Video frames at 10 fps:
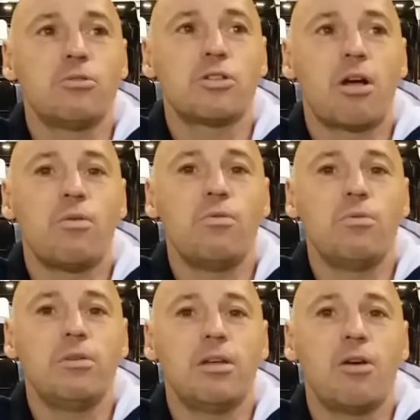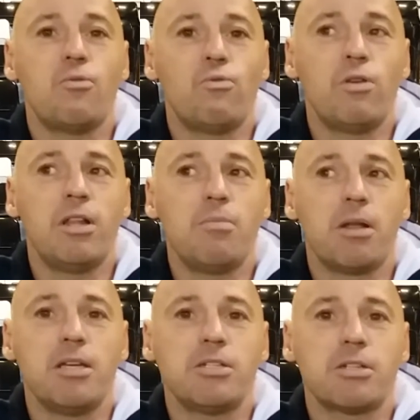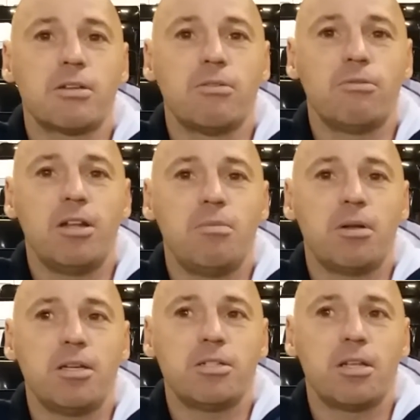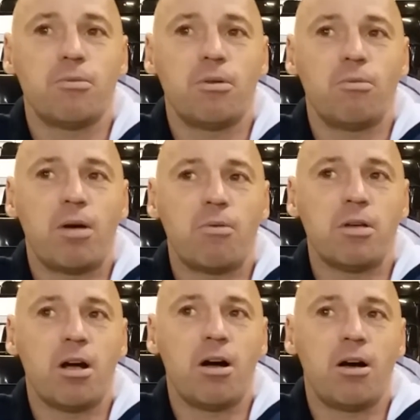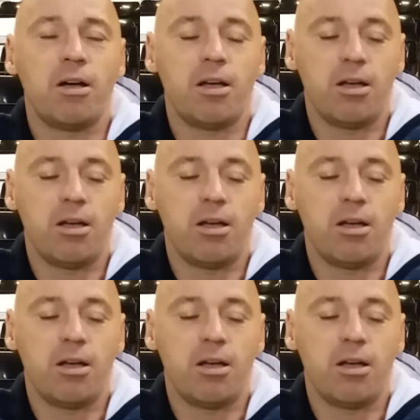So really pleased that where we are.